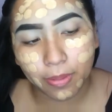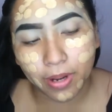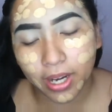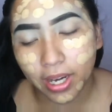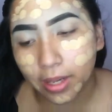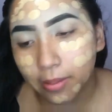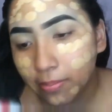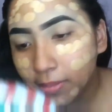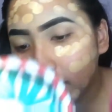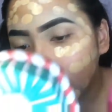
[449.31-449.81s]

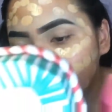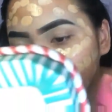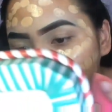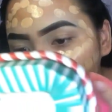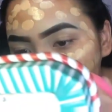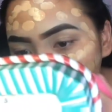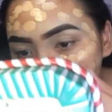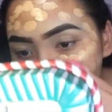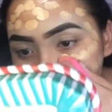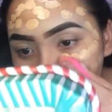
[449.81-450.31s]
para i-blend
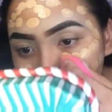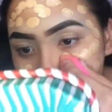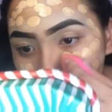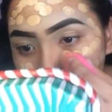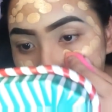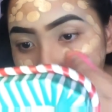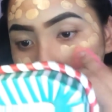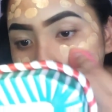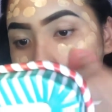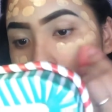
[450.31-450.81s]

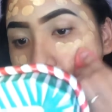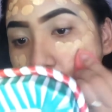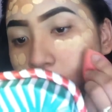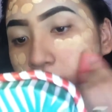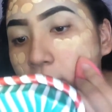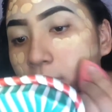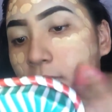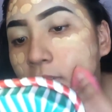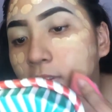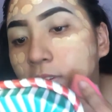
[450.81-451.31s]

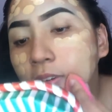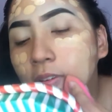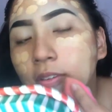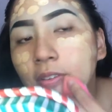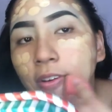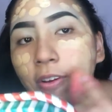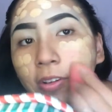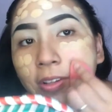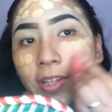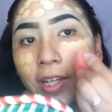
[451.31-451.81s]
yung
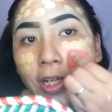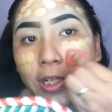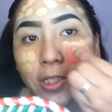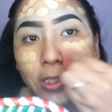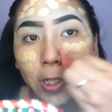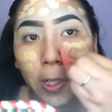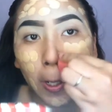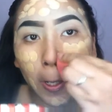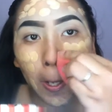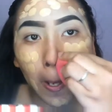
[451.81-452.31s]

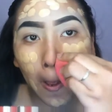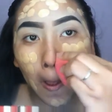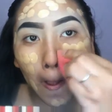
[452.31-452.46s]
foundation.